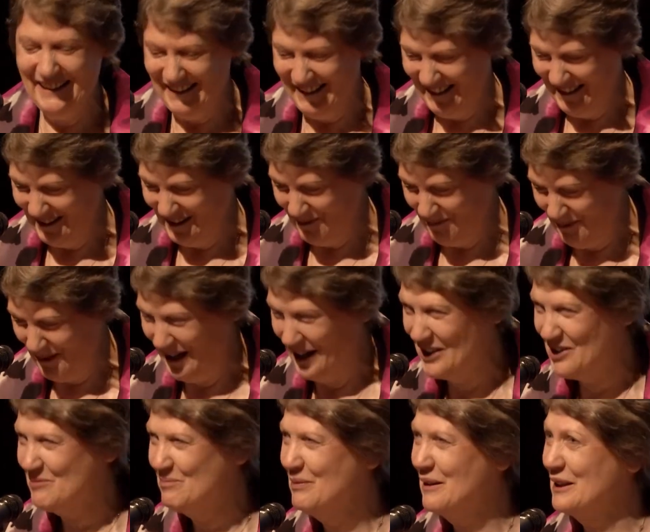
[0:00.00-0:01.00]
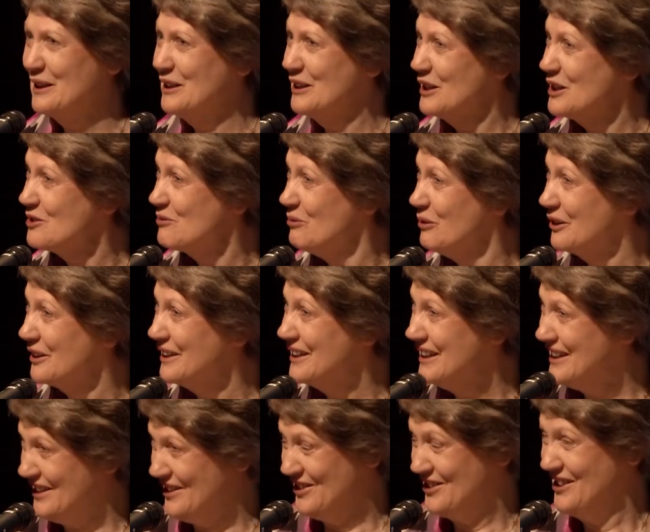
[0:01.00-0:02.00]
in the past, but it is what it
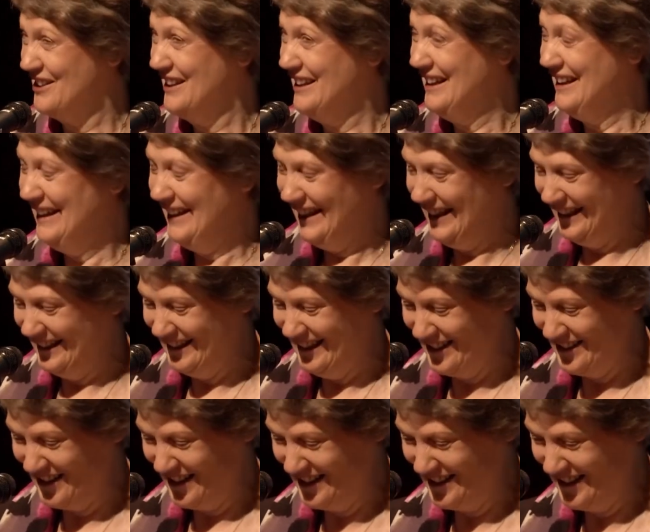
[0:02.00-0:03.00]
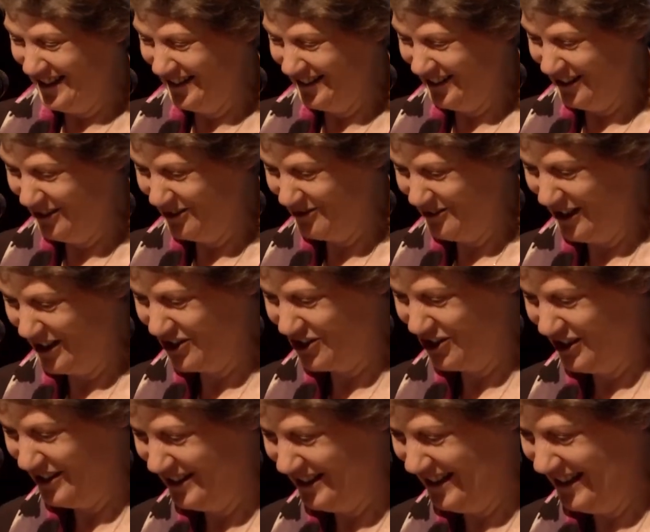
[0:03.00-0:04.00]
is, and as I said, the
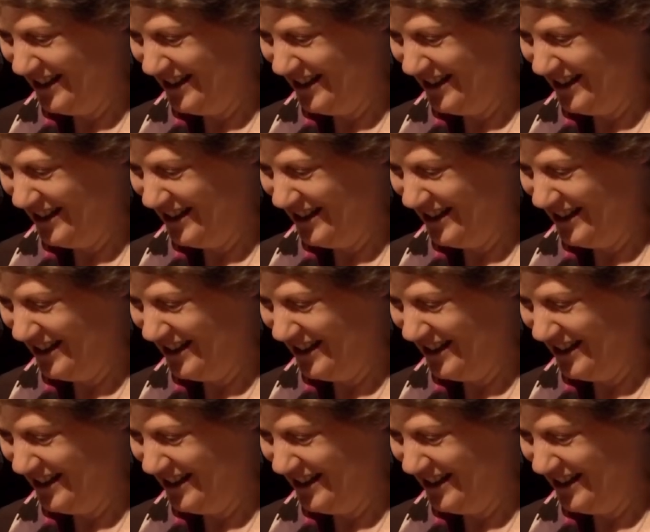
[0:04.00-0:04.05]
direction